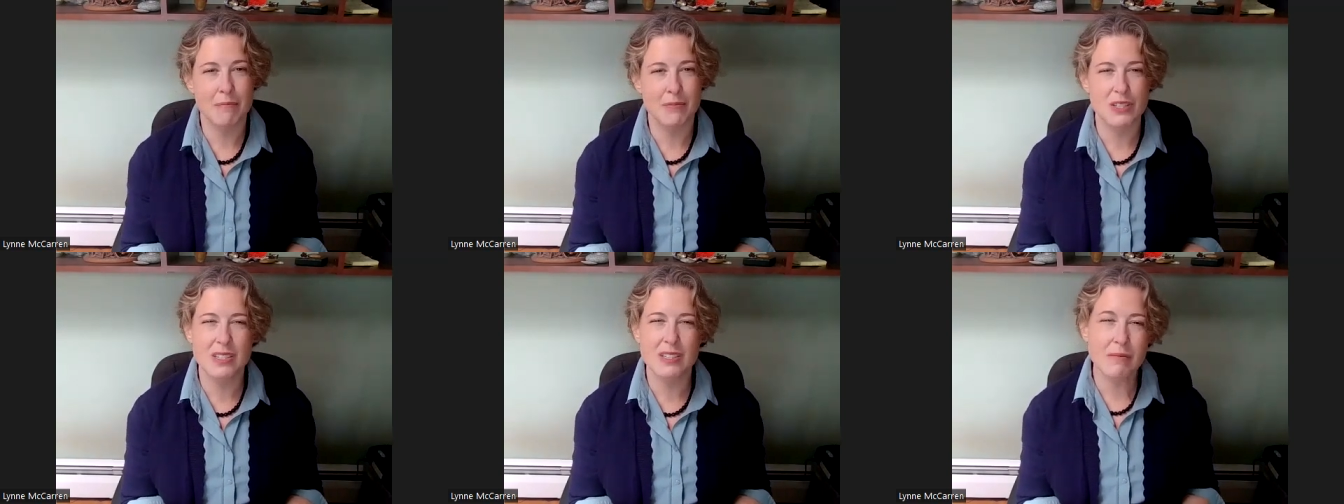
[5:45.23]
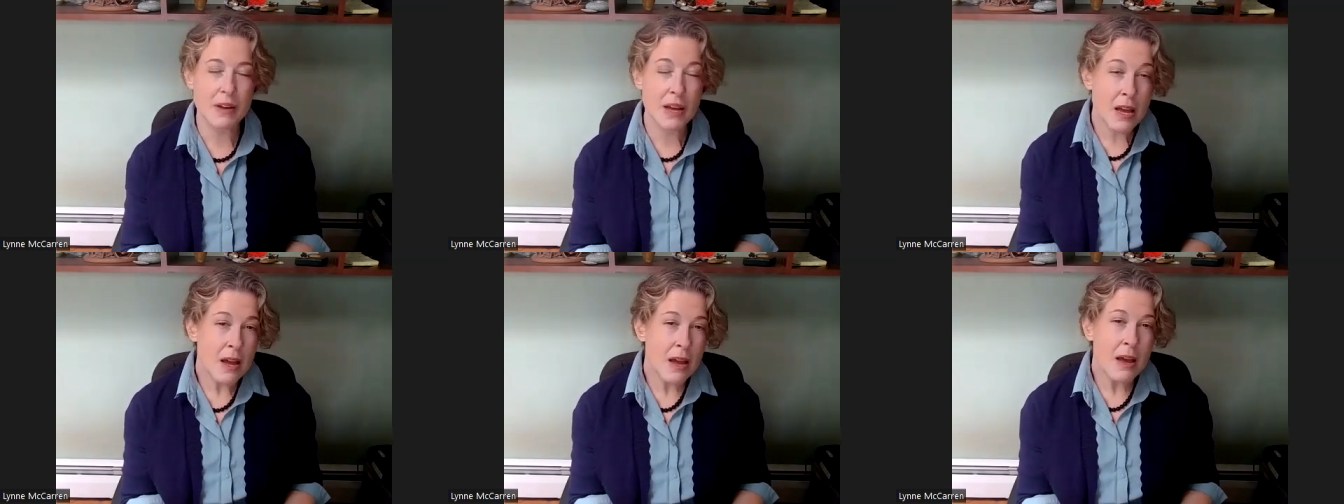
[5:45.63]
Just,
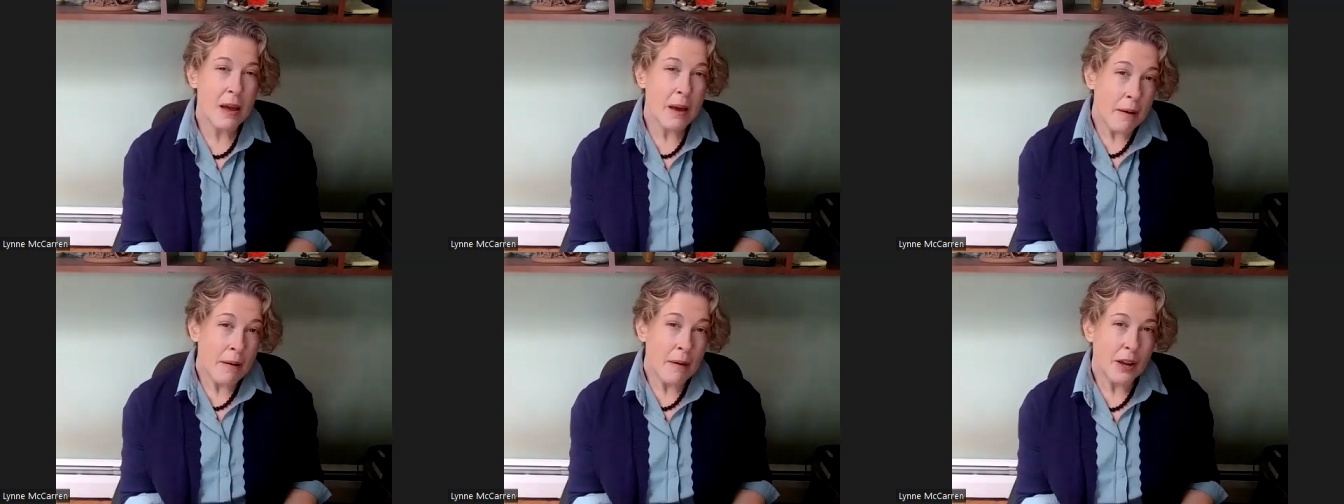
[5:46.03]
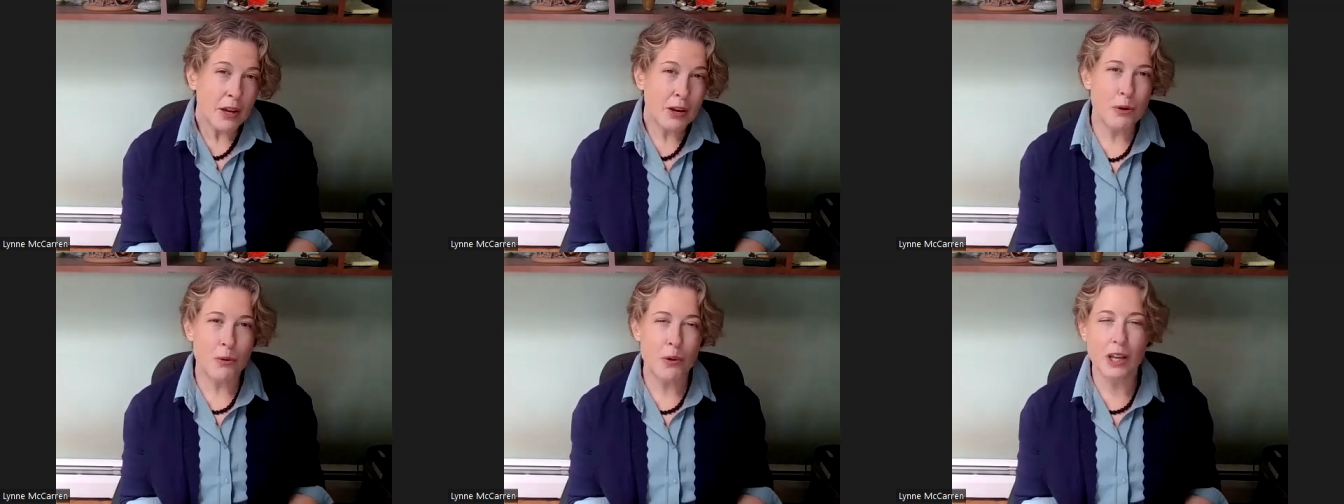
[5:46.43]

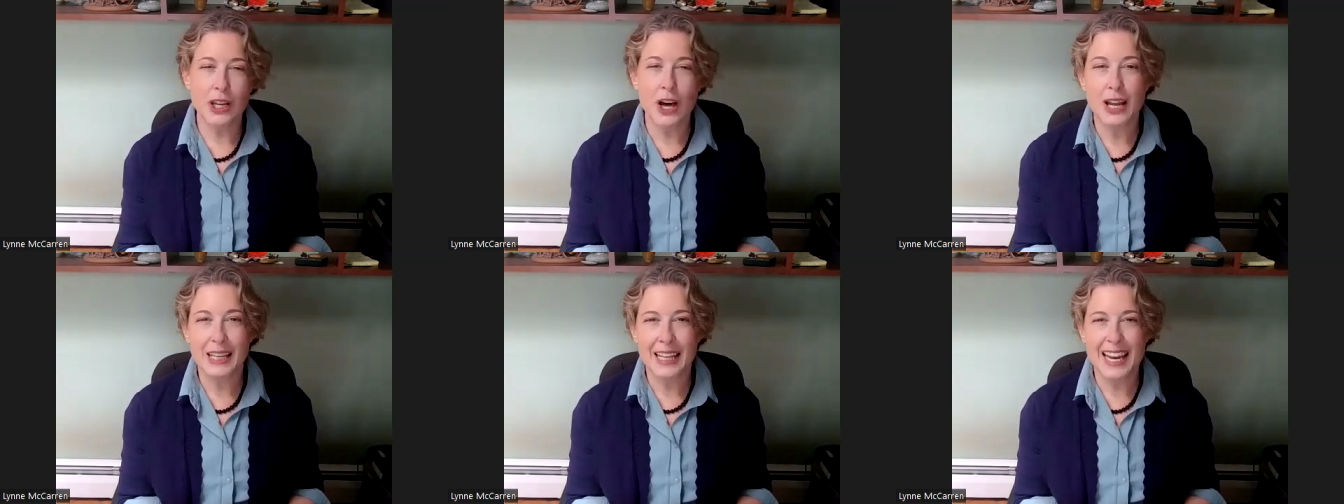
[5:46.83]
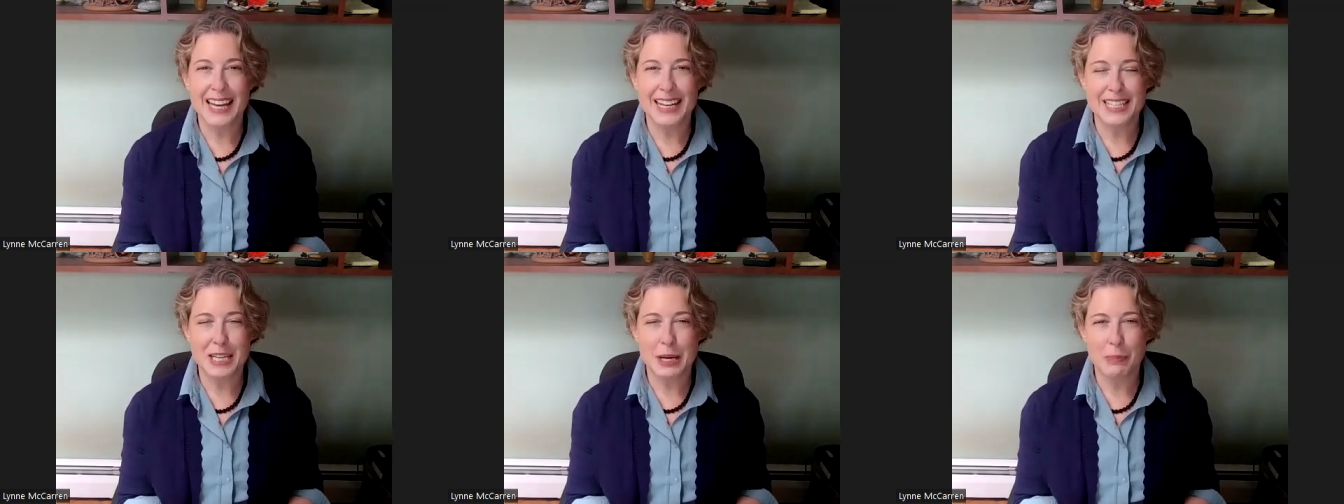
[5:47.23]
a lot
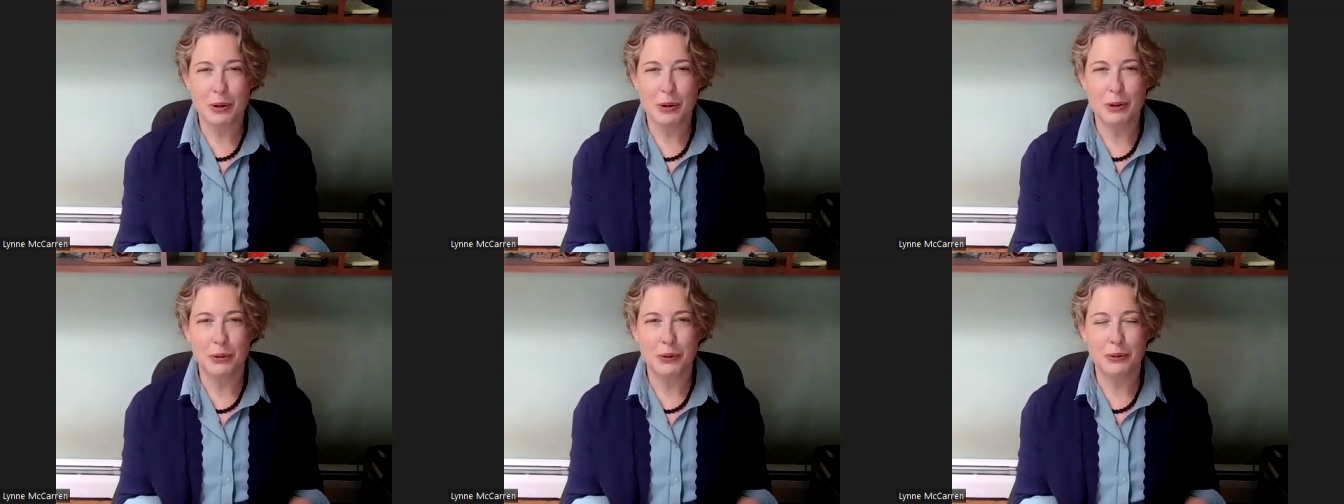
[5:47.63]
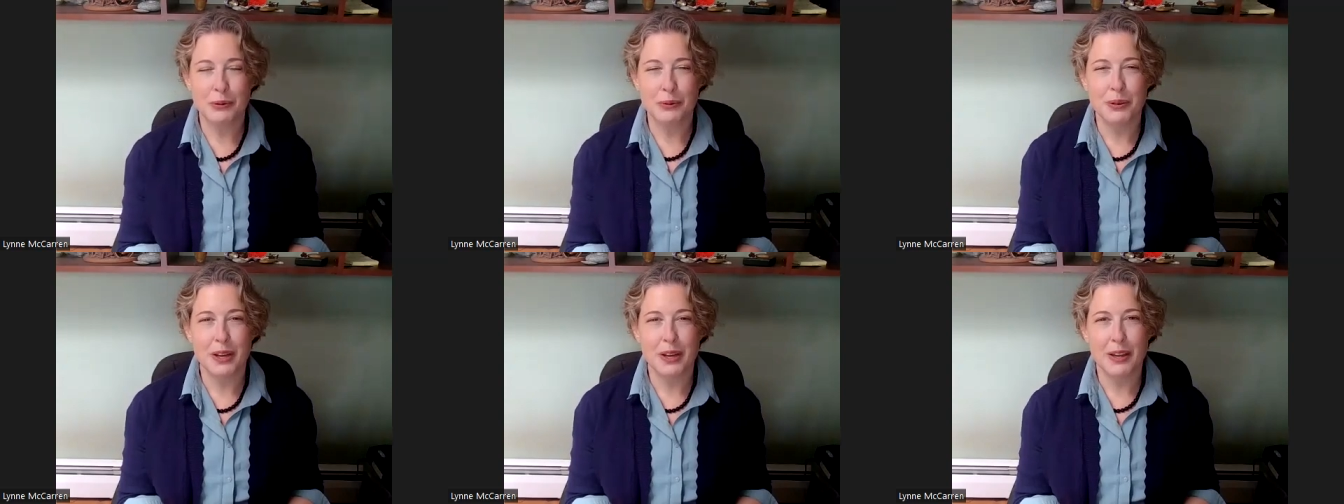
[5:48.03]
like a
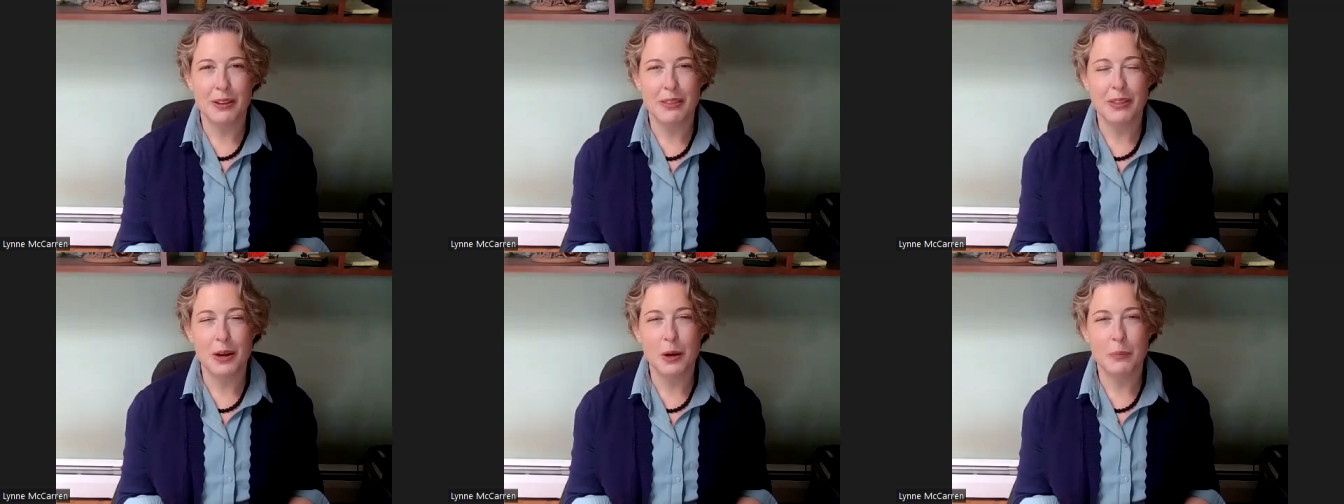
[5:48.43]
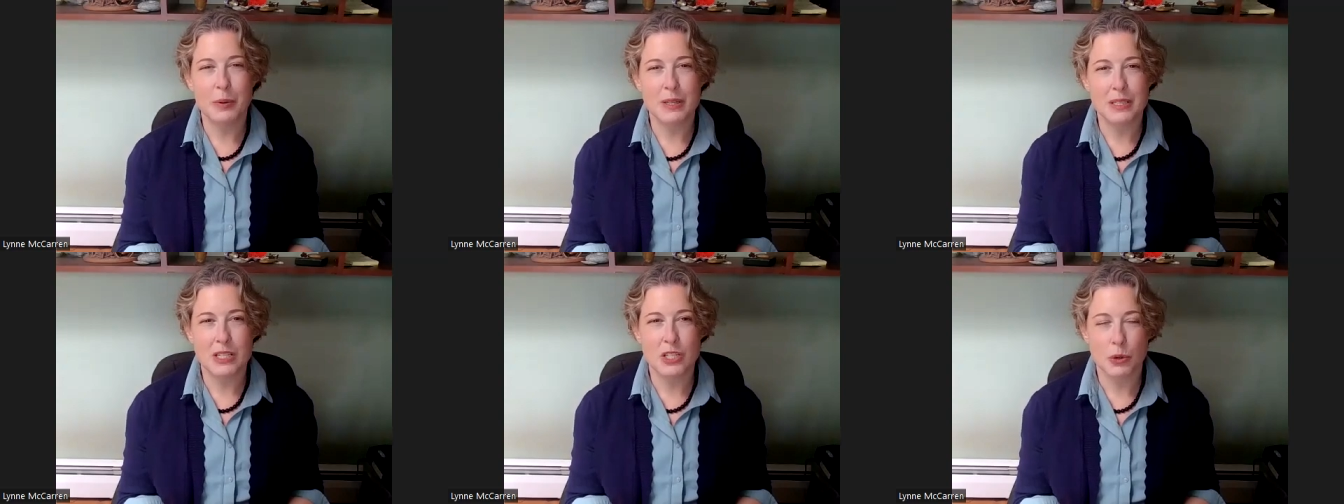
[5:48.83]
typical
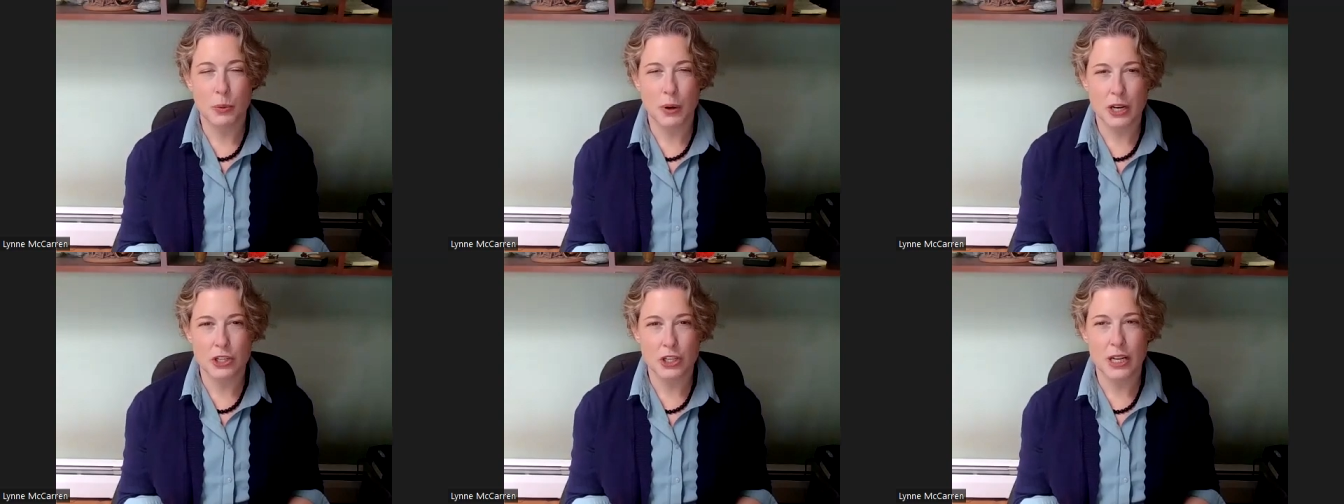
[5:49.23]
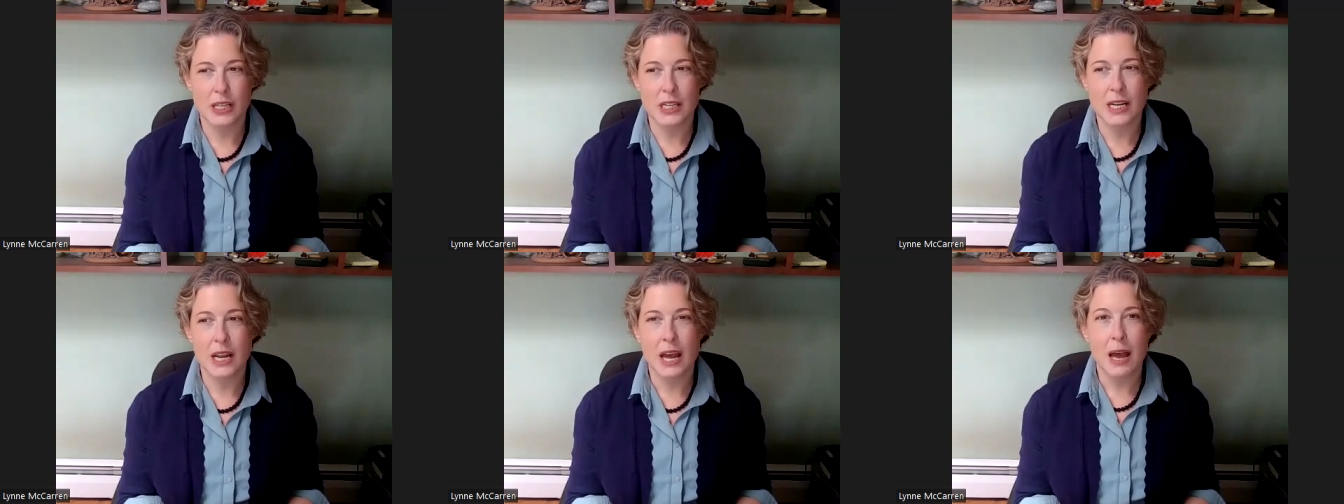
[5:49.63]
therapy
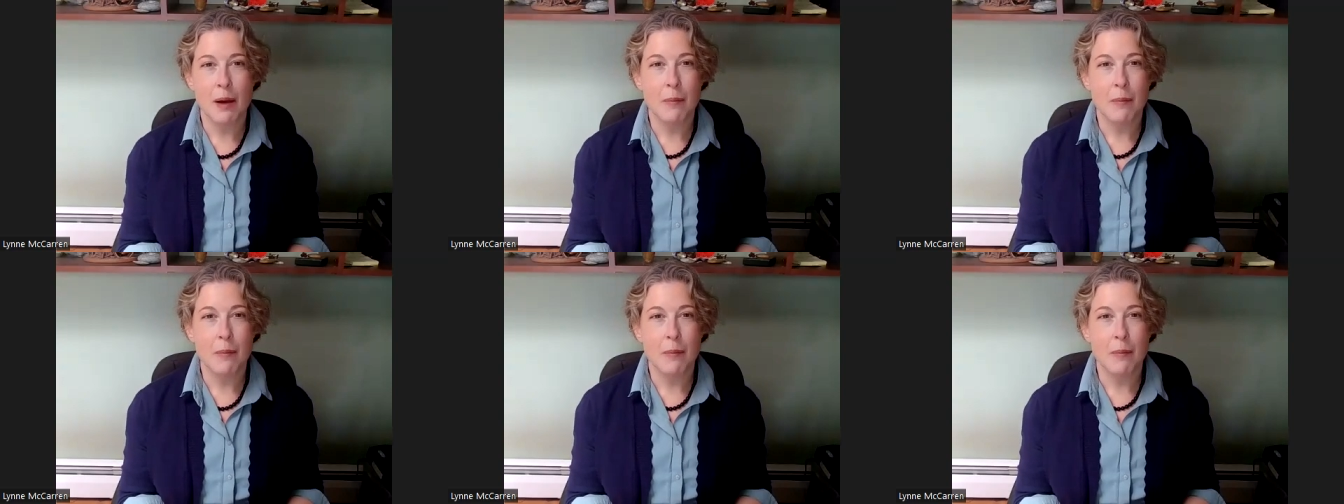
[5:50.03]
situation.